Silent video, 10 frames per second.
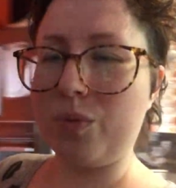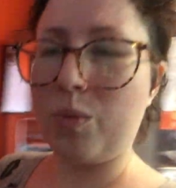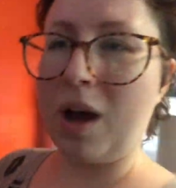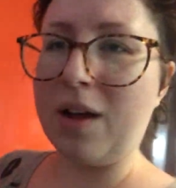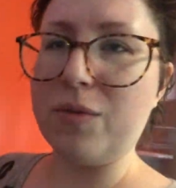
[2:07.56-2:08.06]

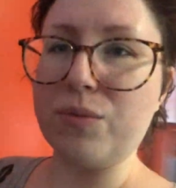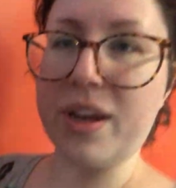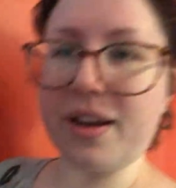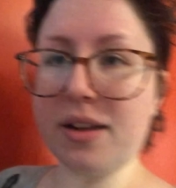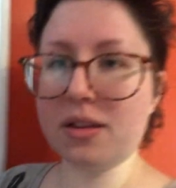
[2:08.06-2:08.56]
while
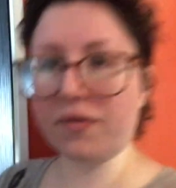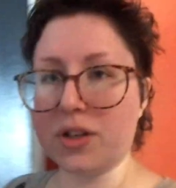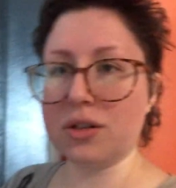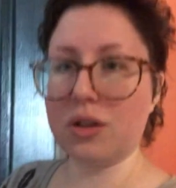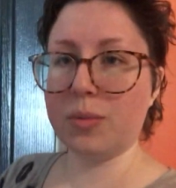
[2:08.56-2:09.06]
reading the
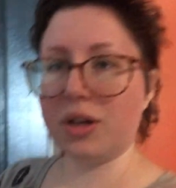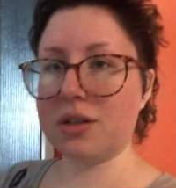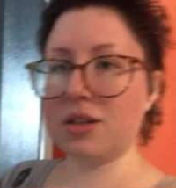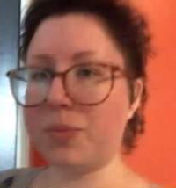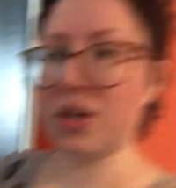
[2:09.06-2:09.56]
physical
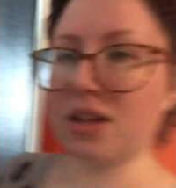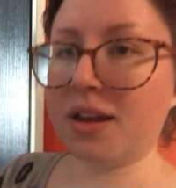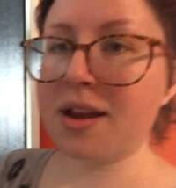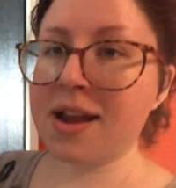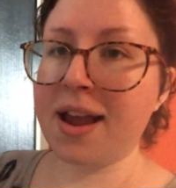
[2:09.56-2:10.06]
book,
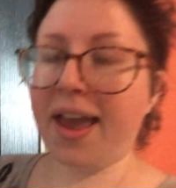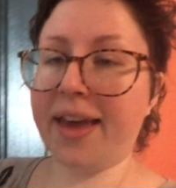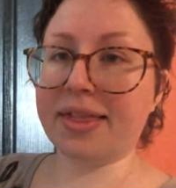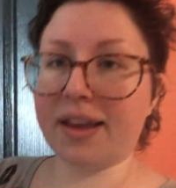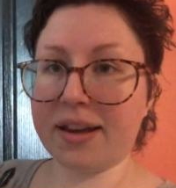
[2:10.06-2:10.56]
typically.
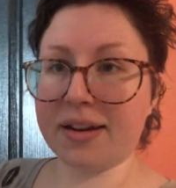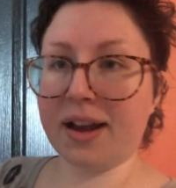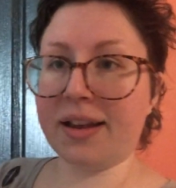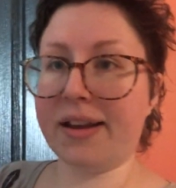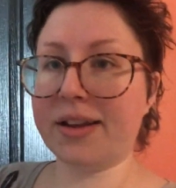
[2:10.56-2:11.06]
And then
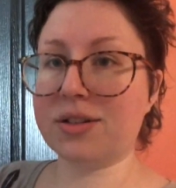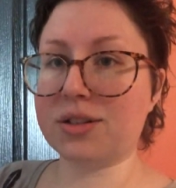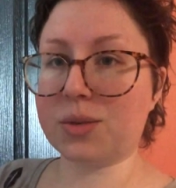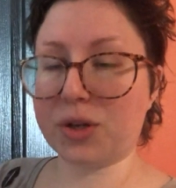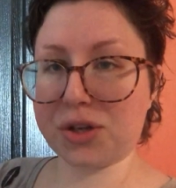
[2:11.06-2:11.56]
I like to
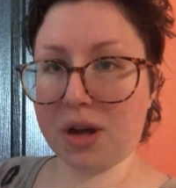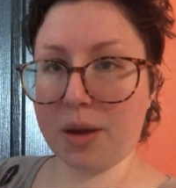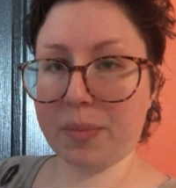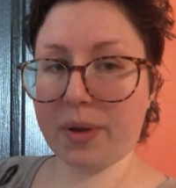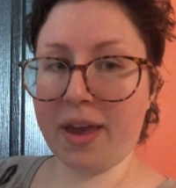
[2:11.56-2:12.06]
switch it
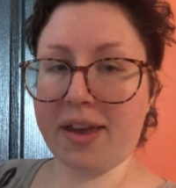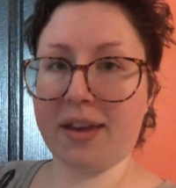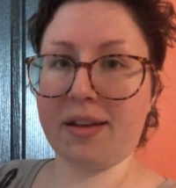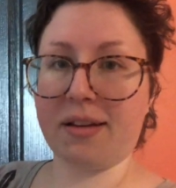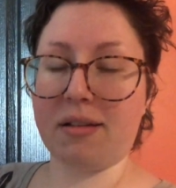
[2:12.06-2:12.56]
up
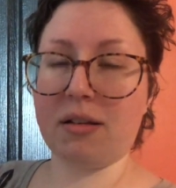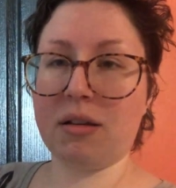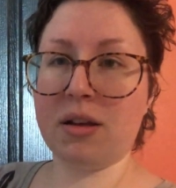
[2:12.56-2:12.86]
and,